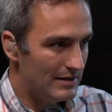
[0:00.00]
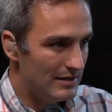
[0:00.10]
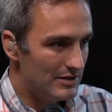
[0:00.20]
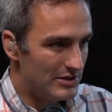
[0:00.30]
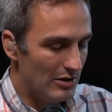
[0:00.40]

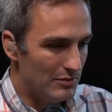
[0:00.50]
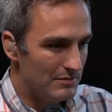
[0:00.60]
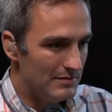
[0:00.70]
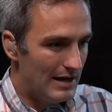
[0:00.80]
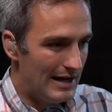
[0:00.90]
So
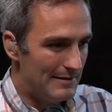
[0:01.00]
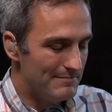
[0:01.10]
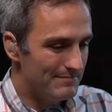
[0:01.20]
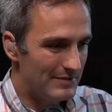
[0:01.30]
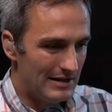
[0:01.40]

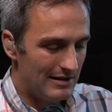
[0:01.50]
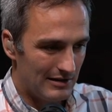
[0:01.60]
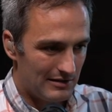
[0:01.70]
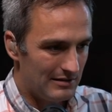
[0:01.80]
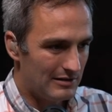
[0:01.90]
um, a, a,
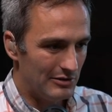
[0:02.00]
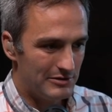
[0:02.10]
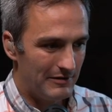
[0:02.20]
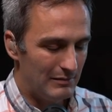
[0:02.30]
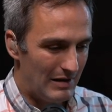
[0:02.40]
close
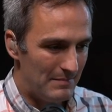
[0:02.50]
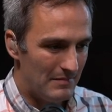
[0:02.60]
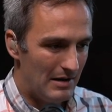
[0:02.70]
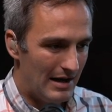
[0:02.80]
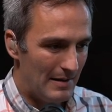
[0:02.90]
friend of mine,
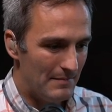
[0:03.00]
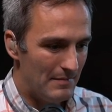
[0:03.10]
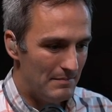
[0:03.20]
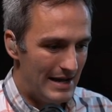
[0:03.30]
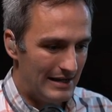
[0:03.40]
um,
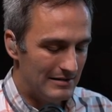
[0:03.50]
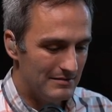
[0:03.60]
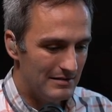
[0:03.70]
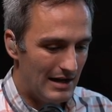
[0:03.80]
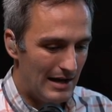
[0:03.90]
Megan
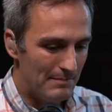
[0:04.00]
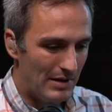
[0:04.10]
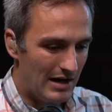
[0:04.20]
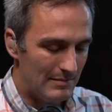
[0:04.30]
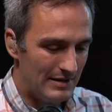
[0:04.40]
um,
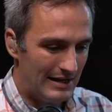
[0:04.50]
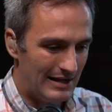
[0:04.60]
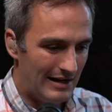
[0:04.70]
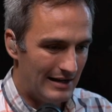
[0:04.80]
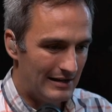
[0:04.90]
Baum, and
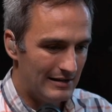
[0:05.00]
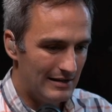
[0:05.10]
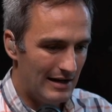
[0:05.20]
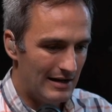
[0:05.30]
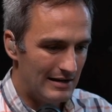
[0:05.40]
I
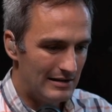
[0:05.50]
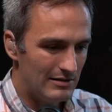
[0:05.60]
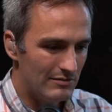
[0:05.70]
uh,